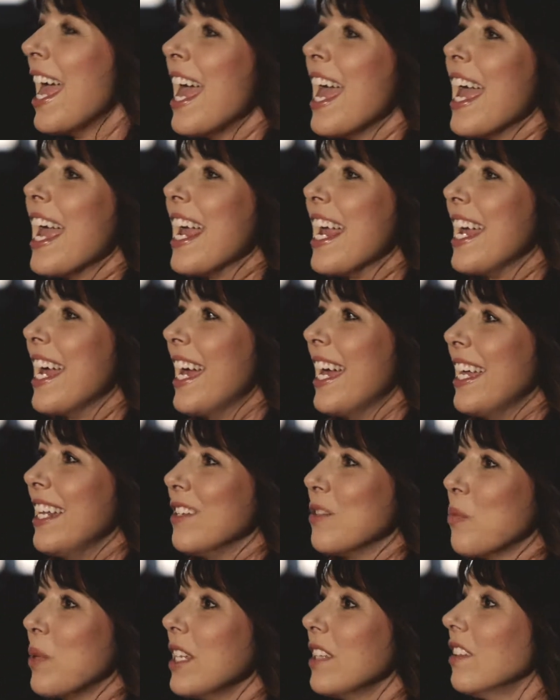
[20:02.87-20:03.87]

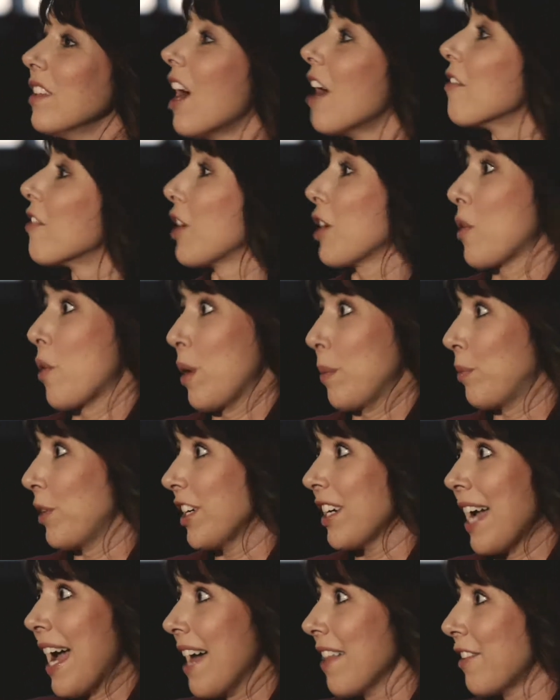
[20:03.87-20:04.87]
And we love our
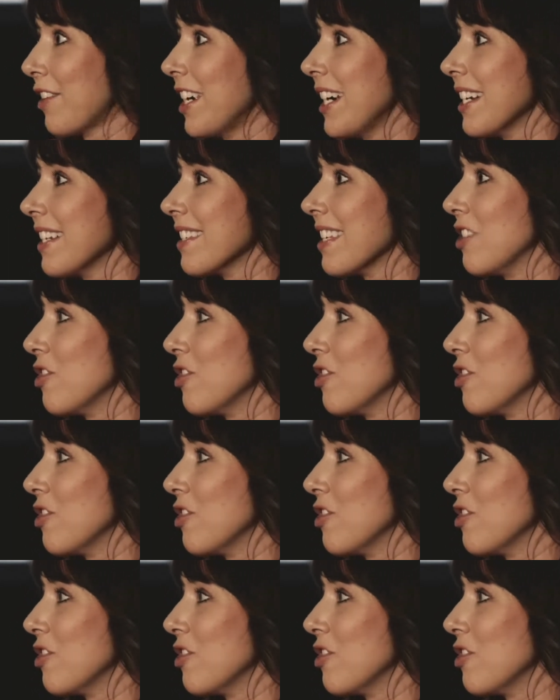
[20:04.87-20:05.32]
corporate gatherings.